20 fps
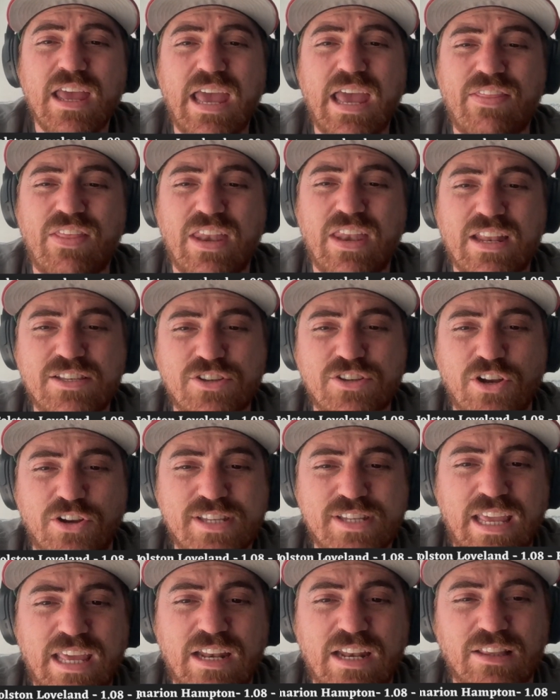And then it starts
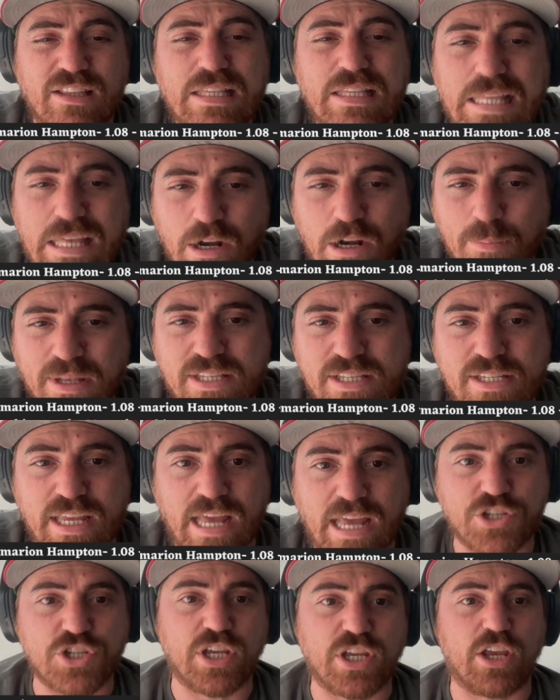to get a little bit
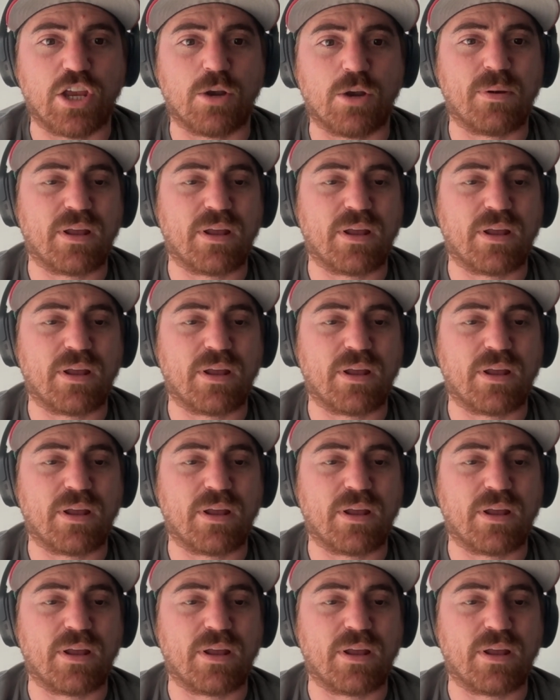sketchy here.